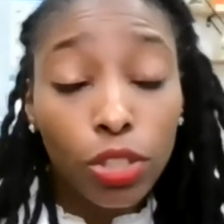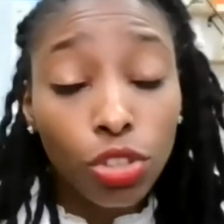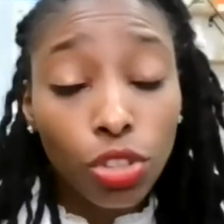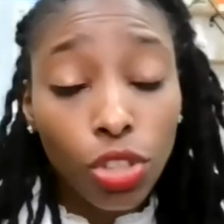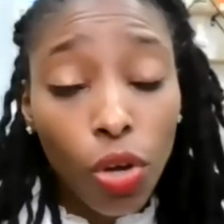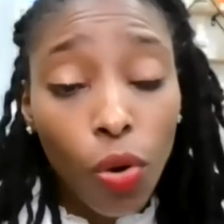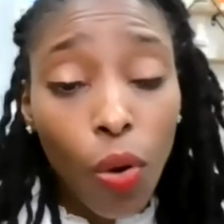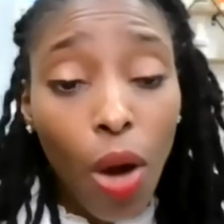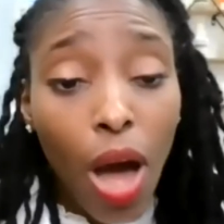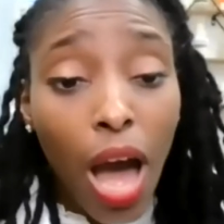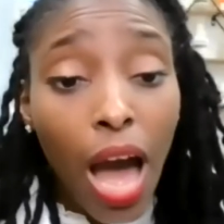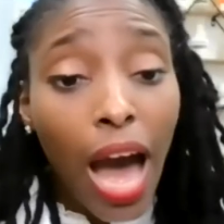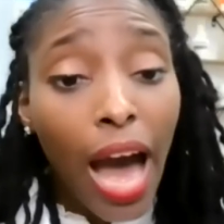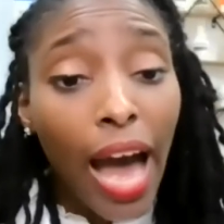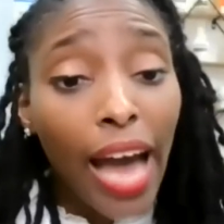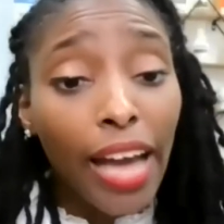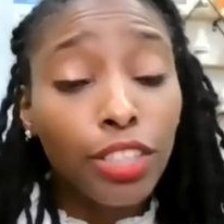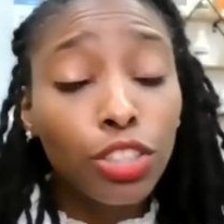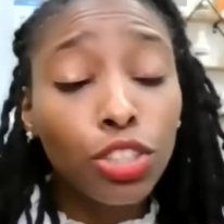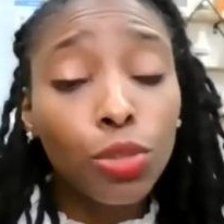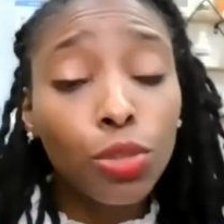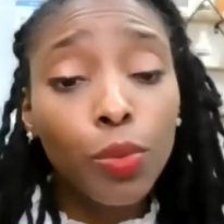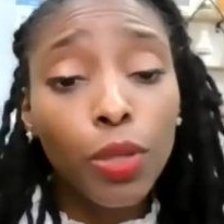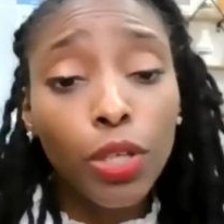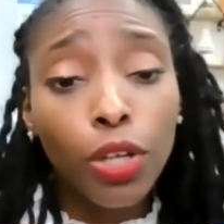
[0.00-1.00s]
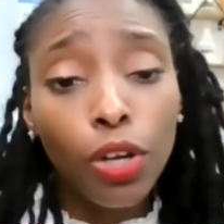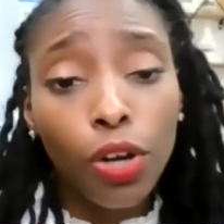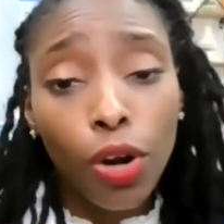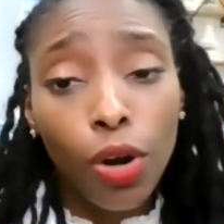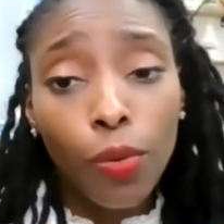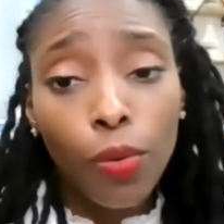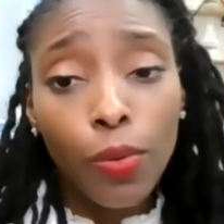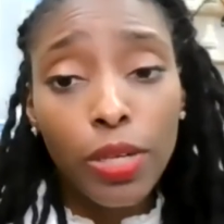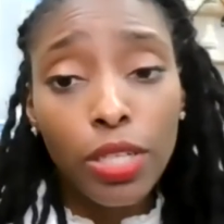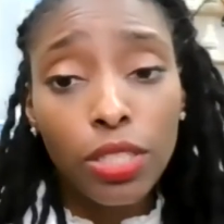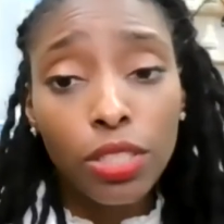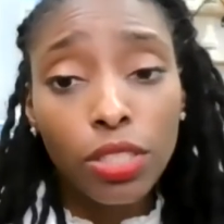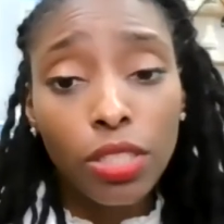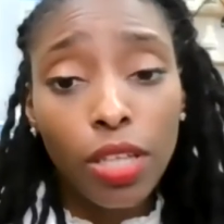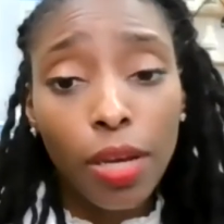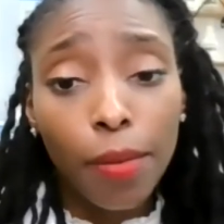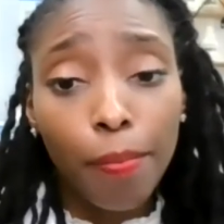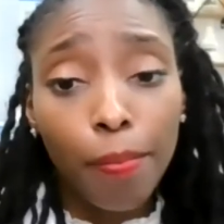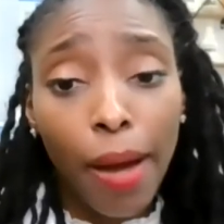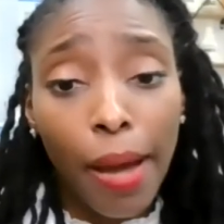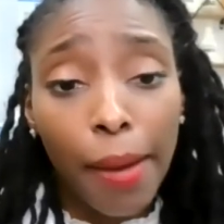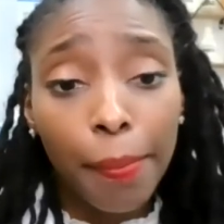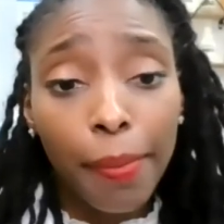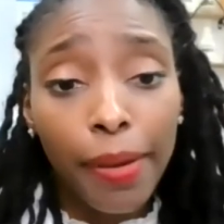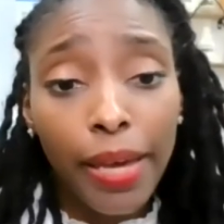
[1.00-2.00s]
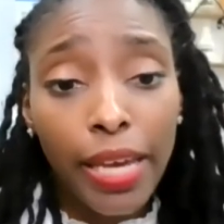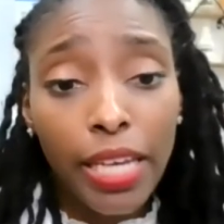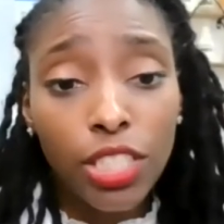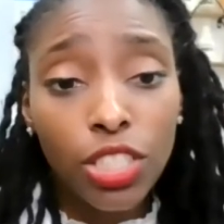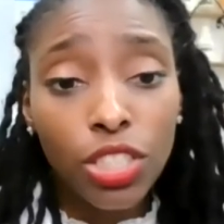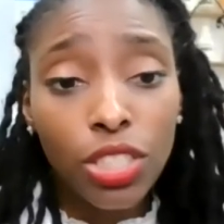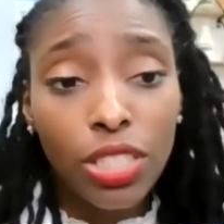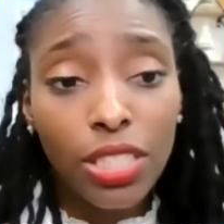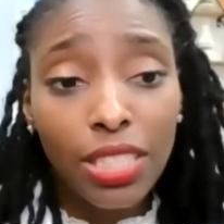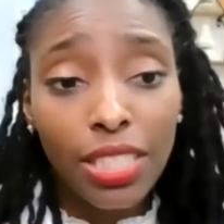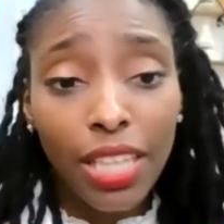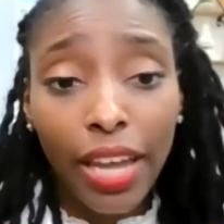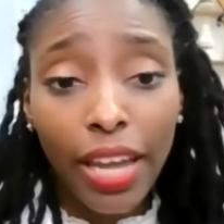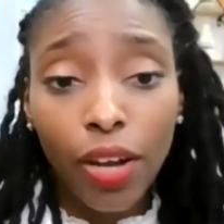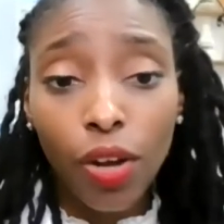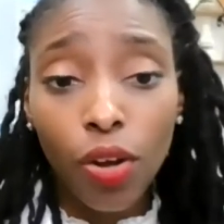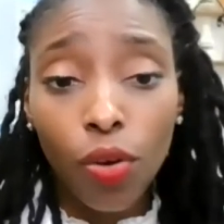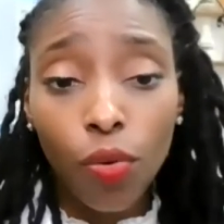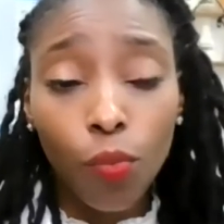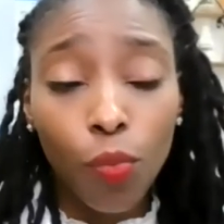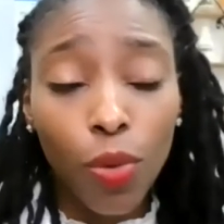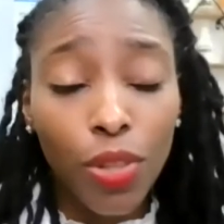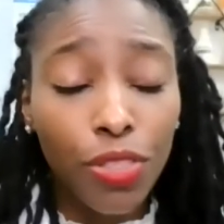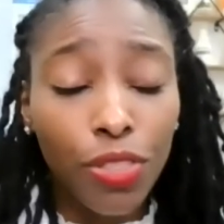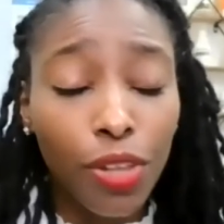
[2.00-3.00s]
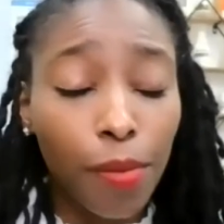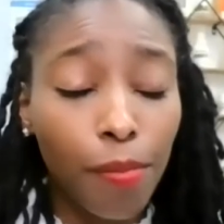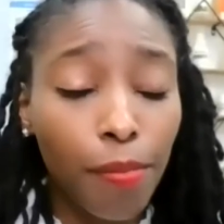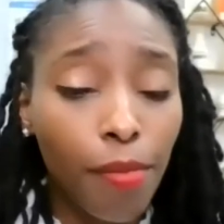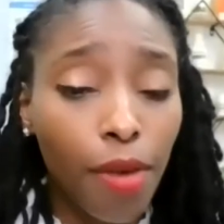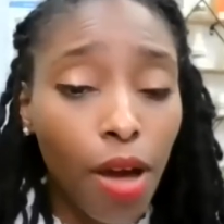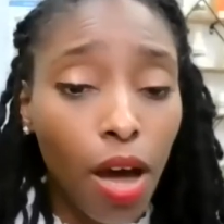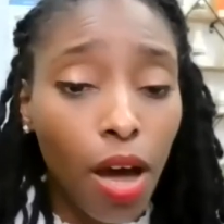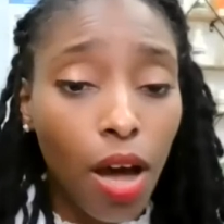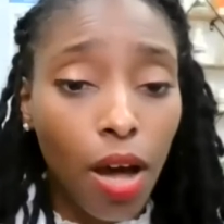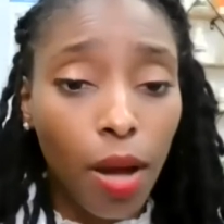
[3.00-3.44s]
So I do encourage my patients, like when they're